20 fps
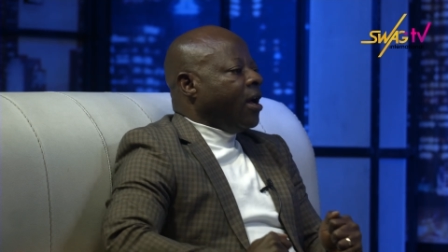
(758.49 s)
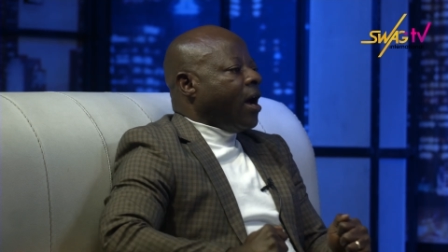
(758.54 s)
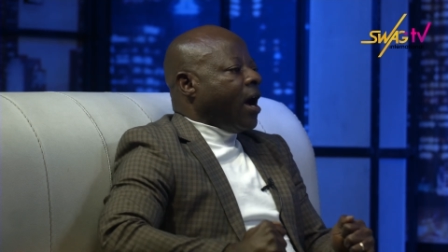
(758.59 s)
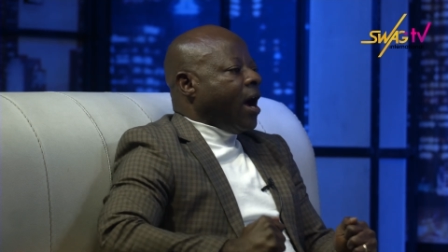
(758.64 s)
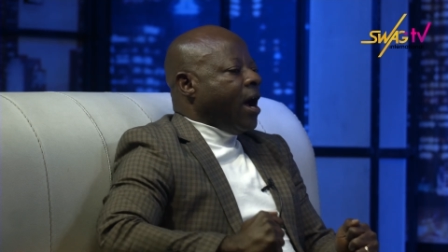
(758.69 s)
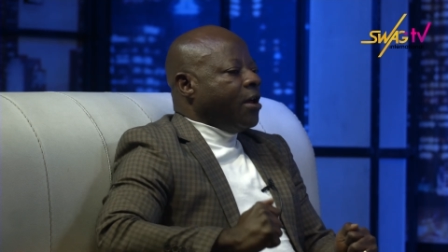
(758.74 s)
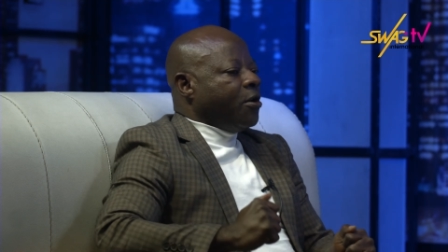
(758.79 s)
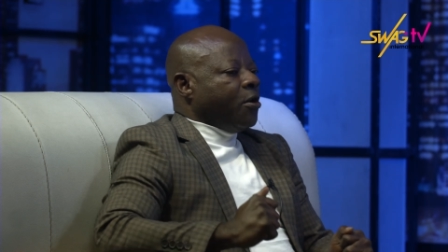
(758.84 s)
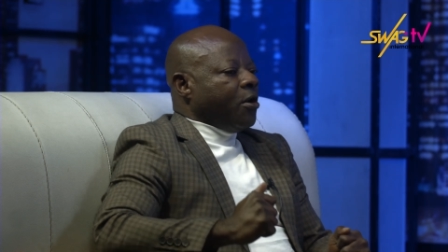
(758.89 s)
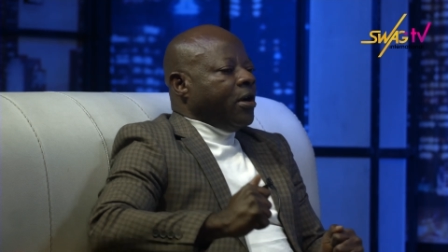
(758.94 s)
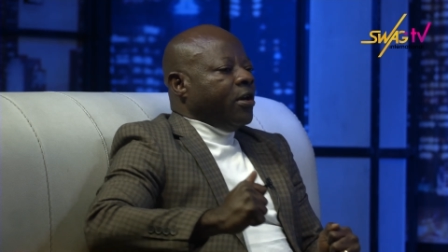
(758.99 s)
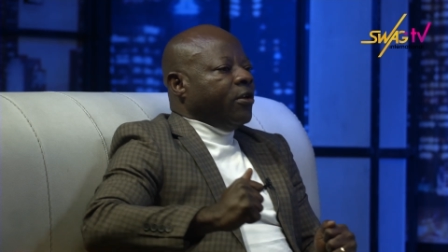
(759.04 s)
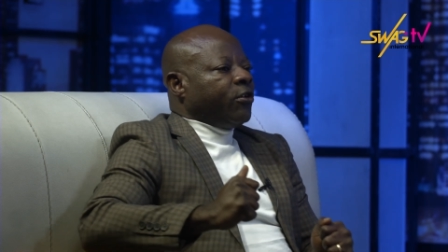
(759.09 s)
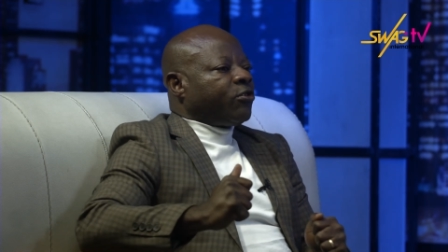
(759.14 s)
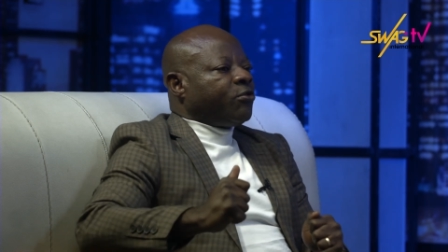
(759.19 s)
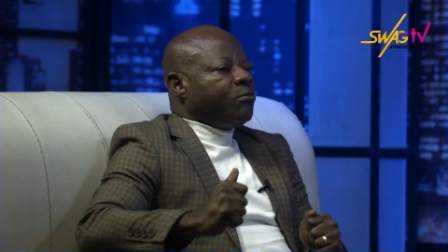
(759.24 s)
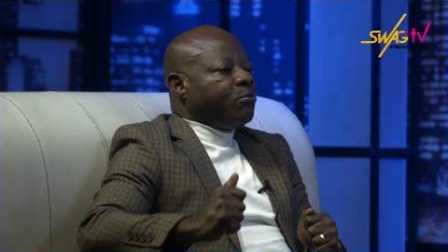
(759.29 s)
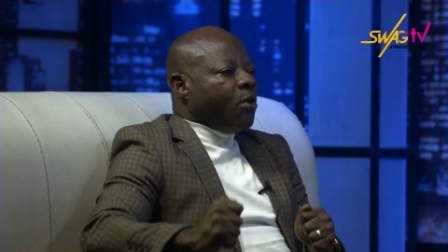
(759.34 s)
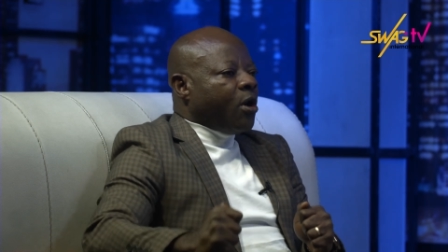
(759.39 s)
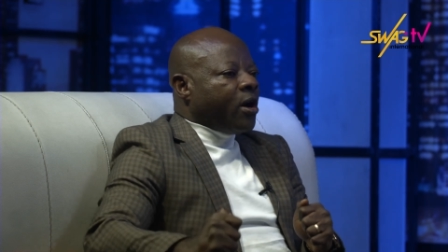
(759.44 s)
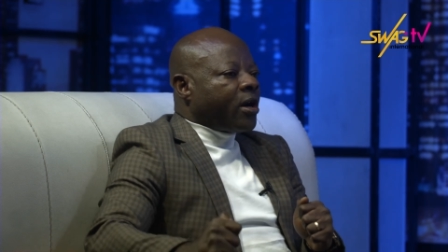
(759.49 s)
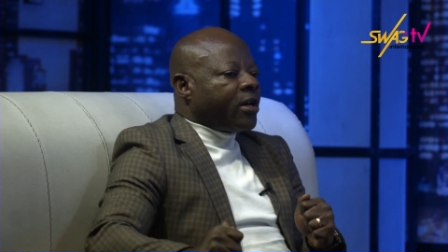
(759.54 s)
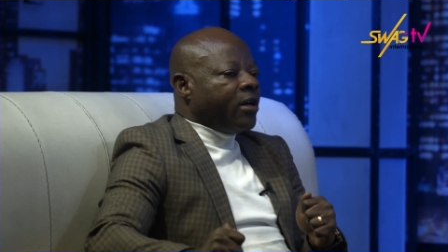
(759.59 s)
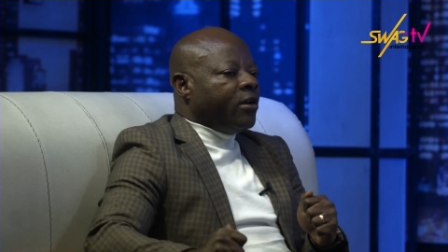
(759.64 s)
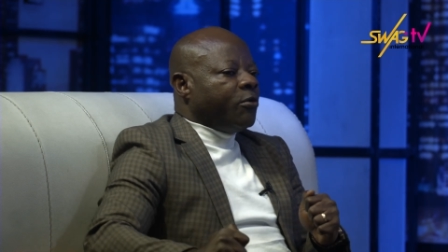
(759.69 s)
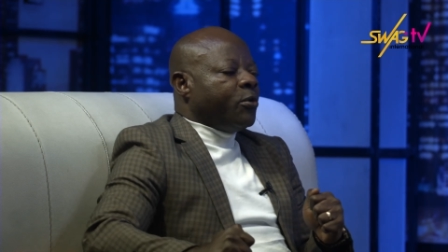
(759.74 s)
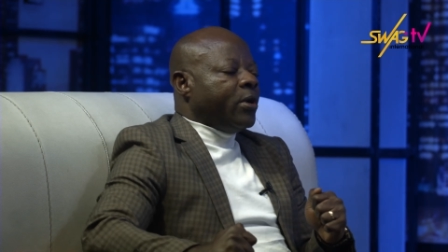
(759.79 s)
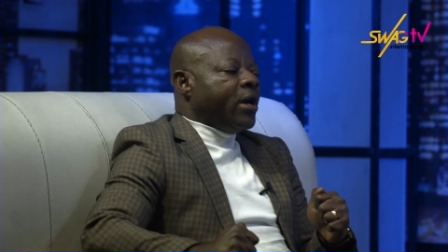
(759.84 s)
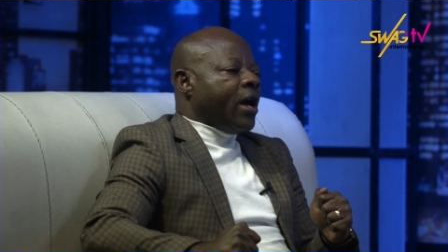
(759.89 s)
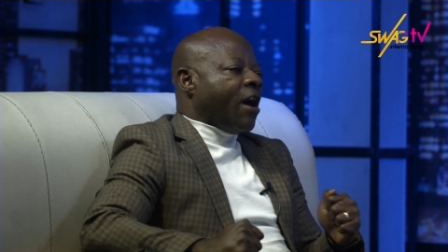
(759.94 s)
I hmm. know in
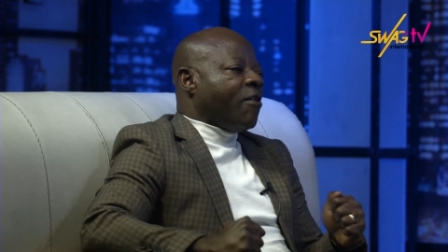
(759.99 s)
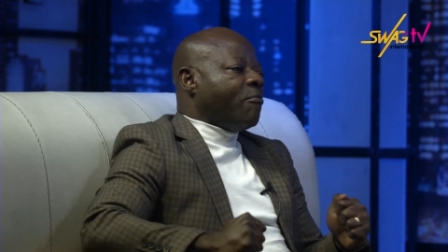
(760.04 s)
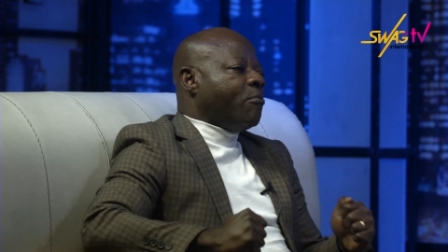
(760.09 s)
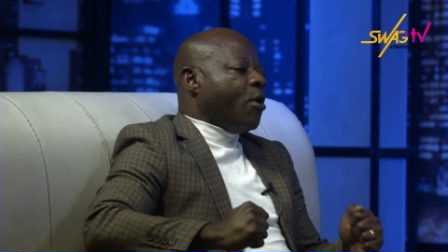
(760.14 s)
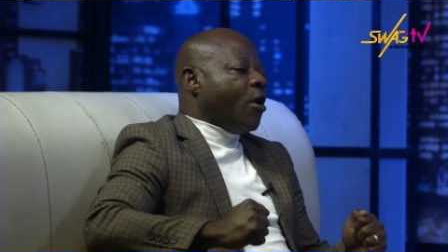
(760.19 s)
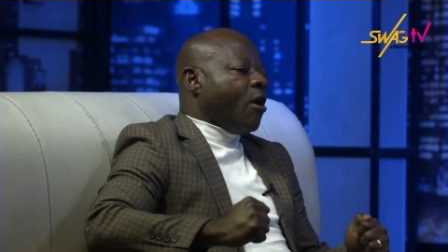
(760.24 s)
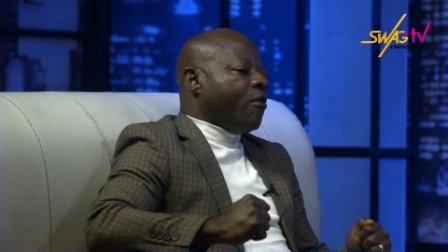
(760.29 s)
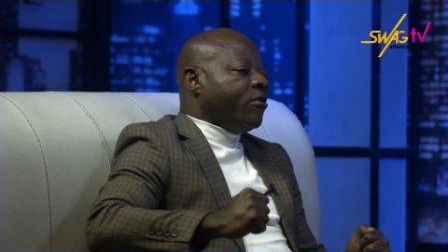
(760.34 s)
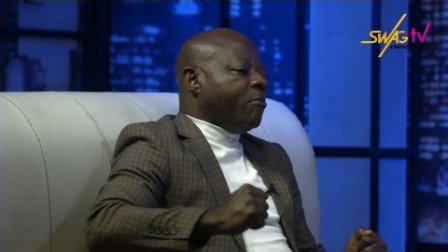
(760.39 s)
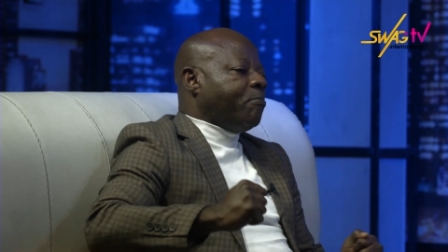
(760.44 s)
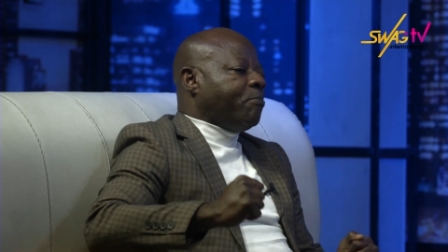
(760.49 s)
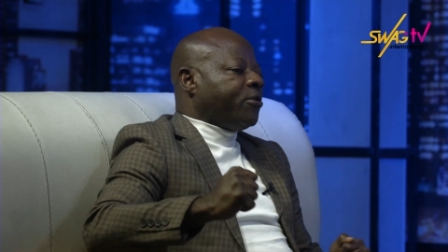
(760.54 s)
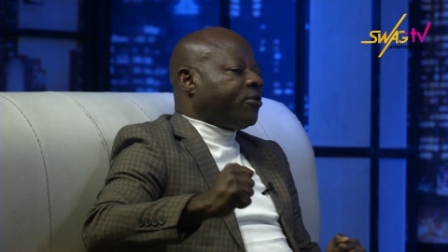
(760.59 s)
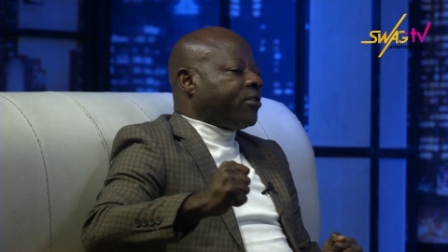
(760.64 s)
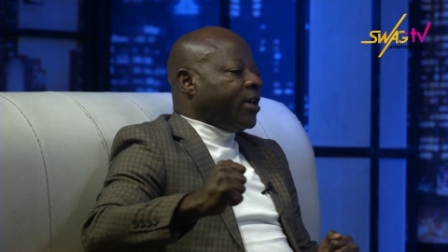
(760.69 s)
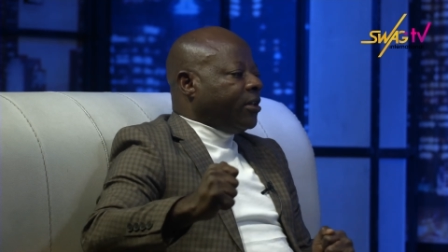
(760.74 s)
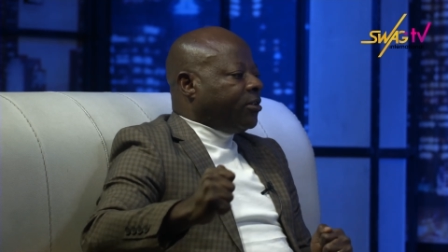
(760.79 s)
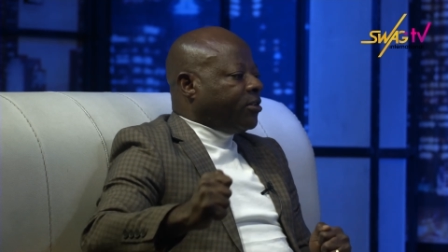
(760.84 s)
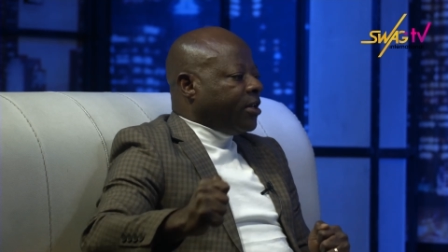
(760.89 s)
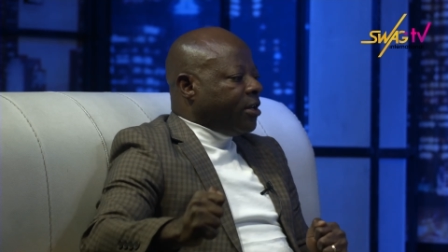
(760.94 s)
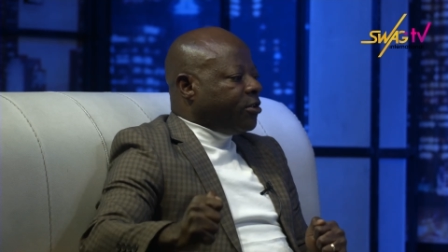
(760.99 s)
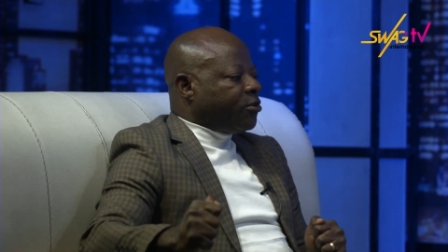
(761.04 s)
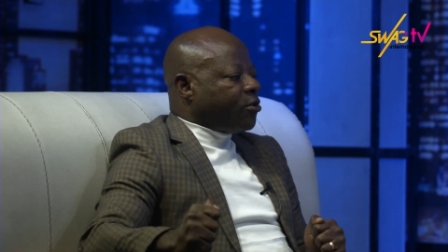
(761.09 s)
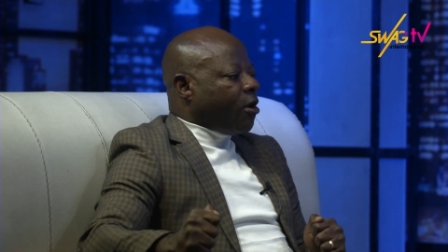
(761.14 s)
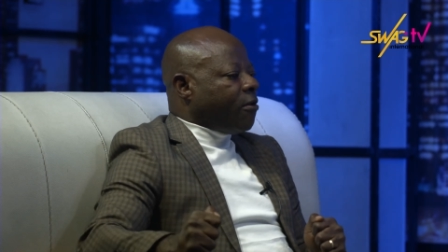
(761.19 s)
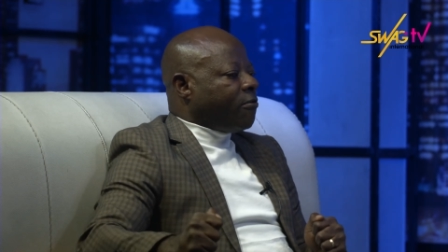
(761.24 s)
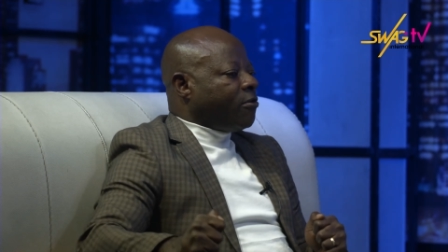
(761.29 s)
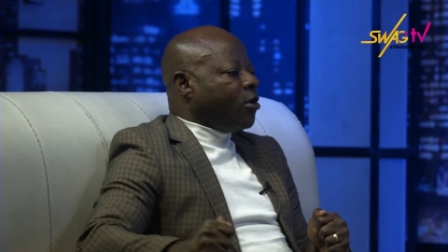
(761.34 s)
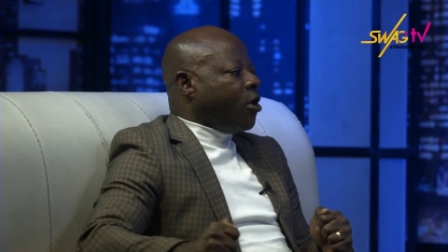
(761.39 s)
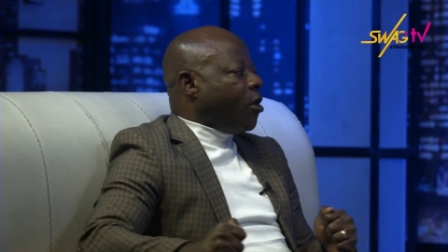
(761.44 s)
smoking we have more of the percentage
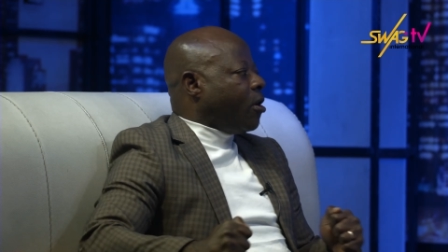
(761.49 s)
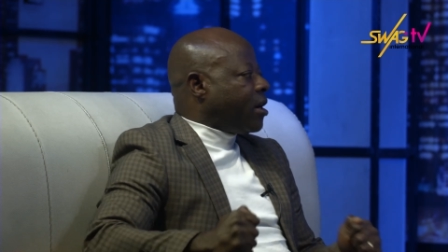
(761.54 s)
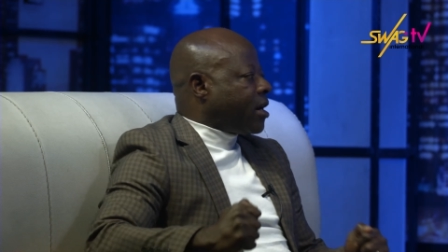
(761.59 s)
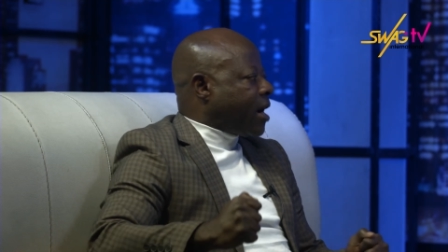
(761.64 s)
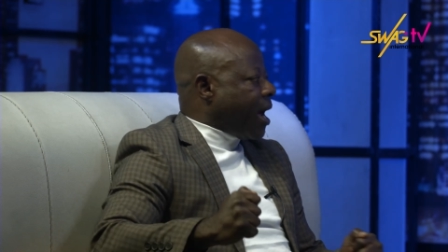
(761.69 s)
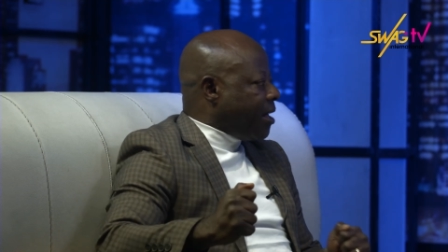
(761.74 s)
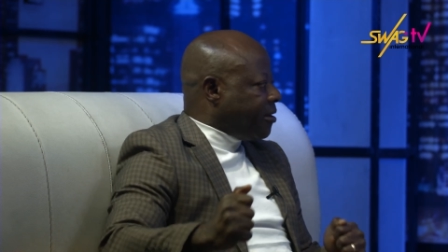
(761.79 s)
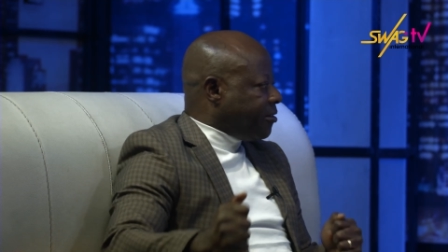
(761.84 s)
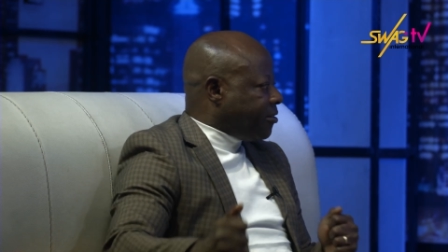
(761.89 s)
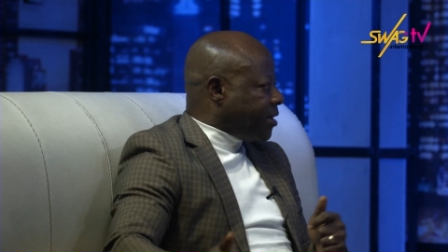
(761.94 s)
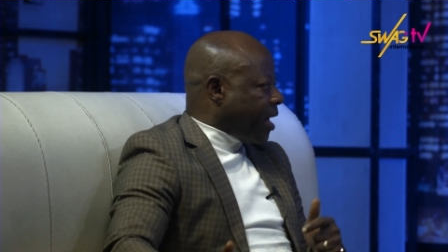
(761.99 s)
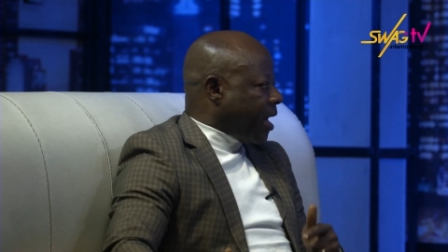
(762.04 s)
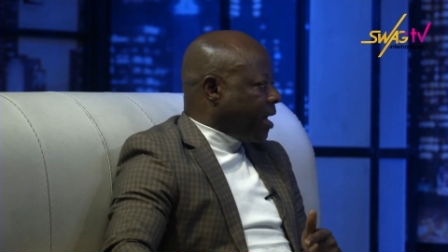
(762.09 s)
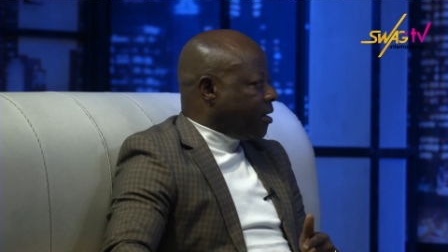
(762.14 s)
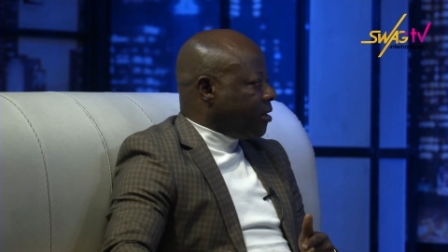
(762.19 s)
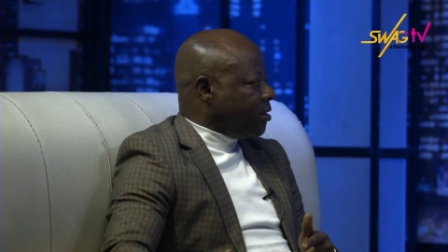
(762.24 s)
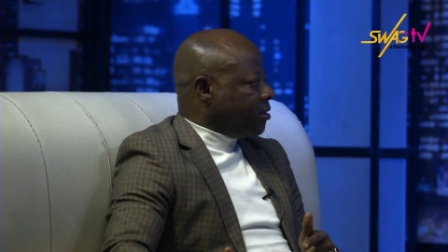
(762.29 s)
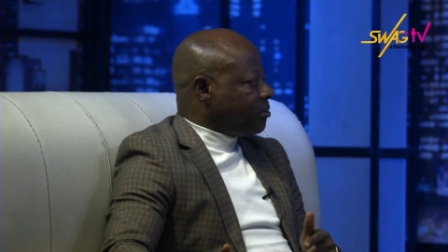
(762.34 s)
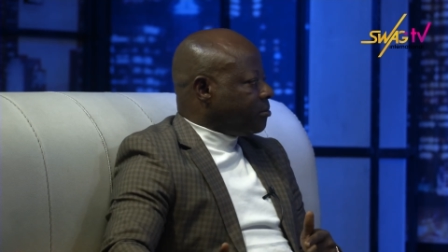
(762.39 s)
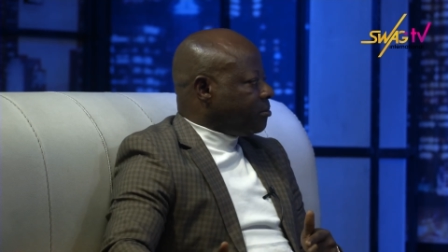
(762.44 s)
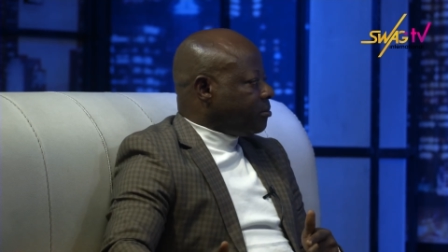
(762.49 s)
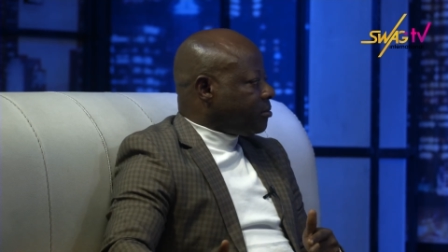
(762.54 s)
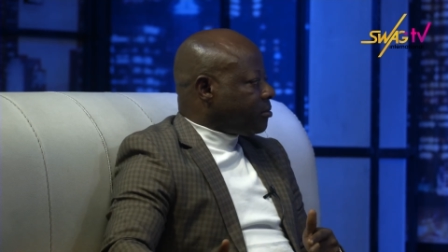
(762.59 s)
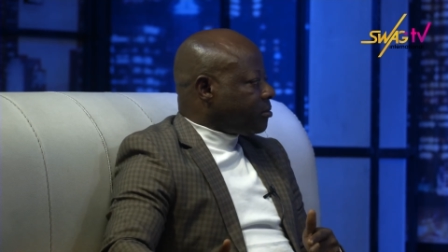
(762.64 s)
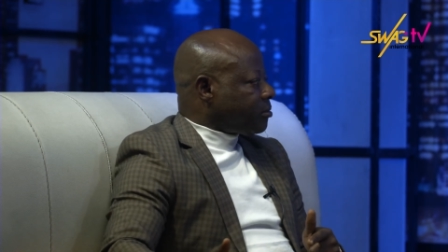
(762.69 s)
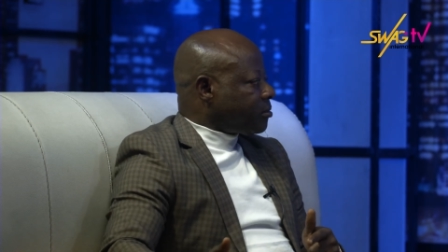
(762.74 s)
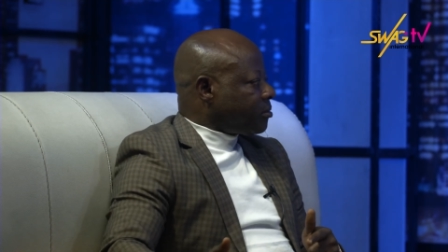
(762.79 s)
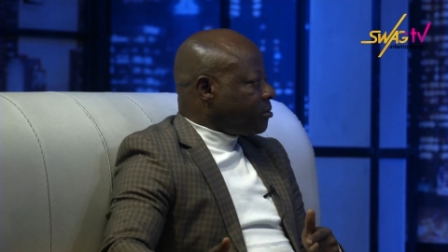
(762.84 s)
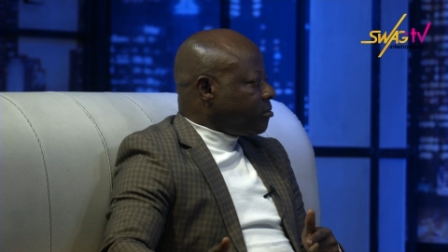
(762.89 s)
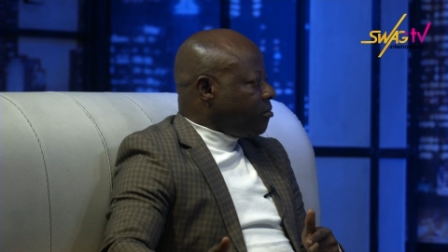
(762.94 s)
of lung cancer. Yeah.